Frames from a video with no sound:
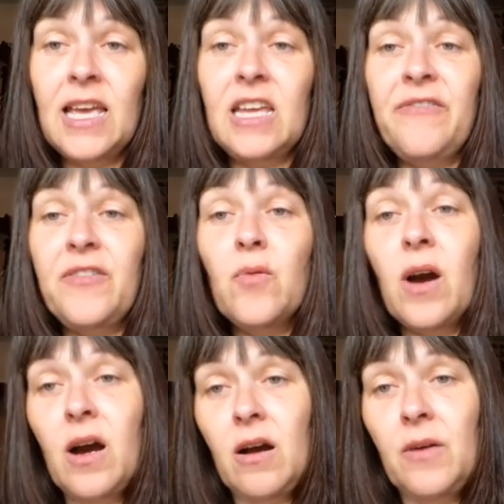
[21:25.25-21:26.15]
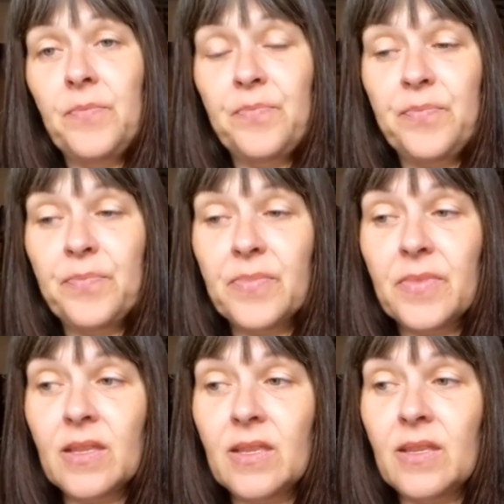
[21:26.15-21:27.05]
If you are,
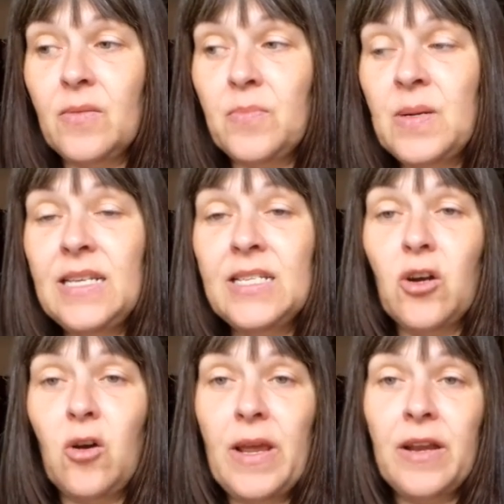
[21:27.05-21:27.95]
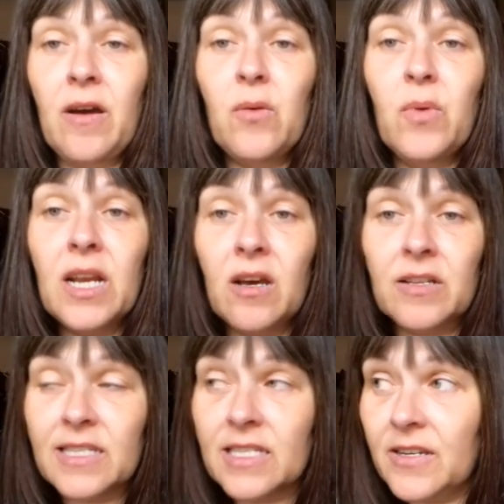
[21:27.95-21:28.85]
please comment. I will
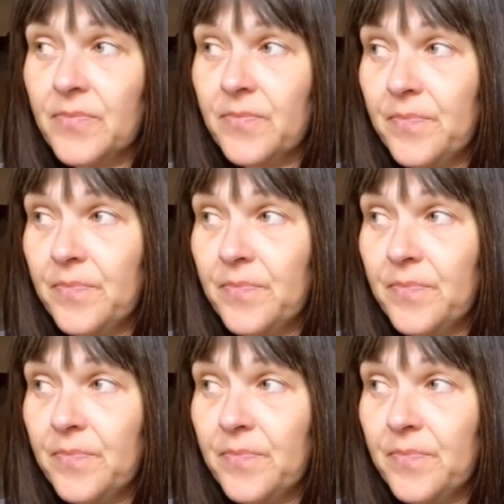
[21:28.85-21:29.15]
answer.